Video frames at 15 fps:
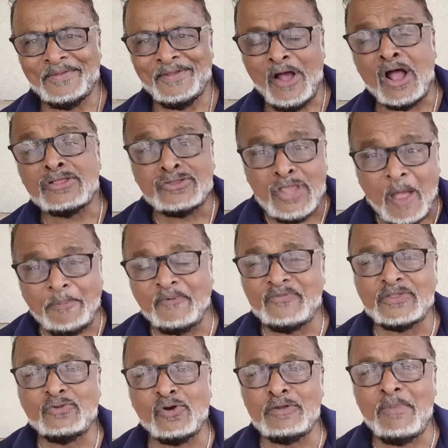on top of
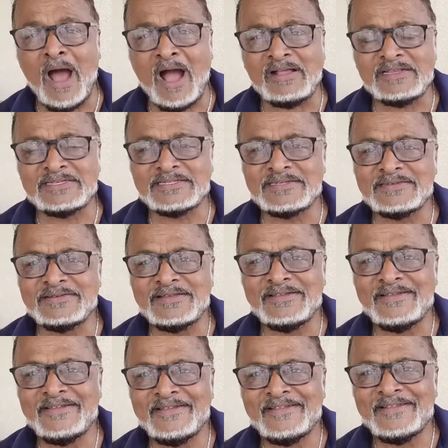the toolbox,
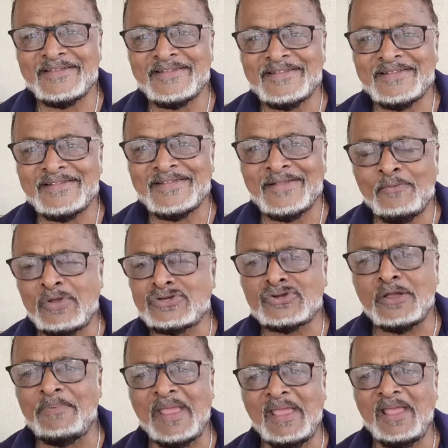which
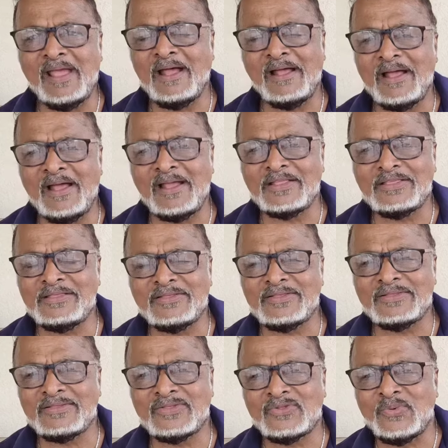could be a
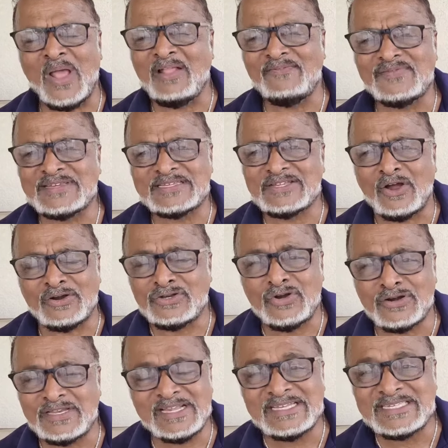12 or
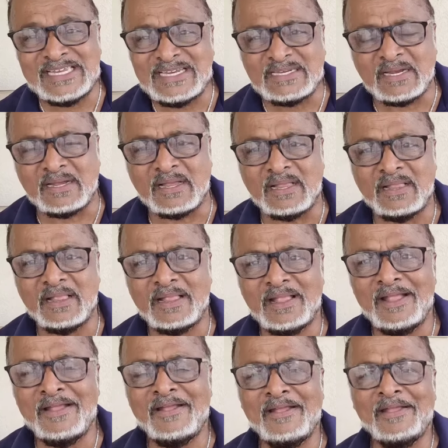13 seater.
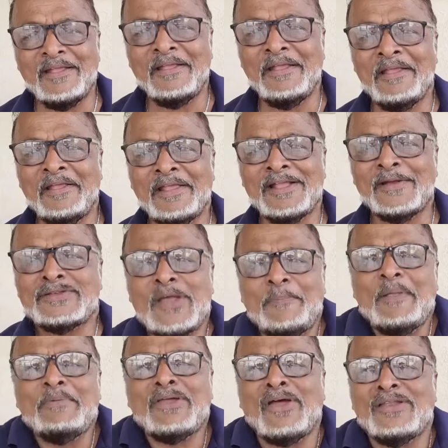Now, some
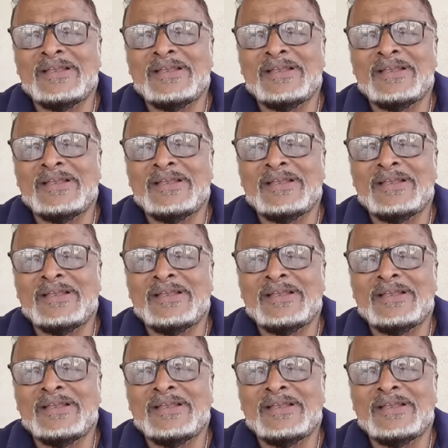people can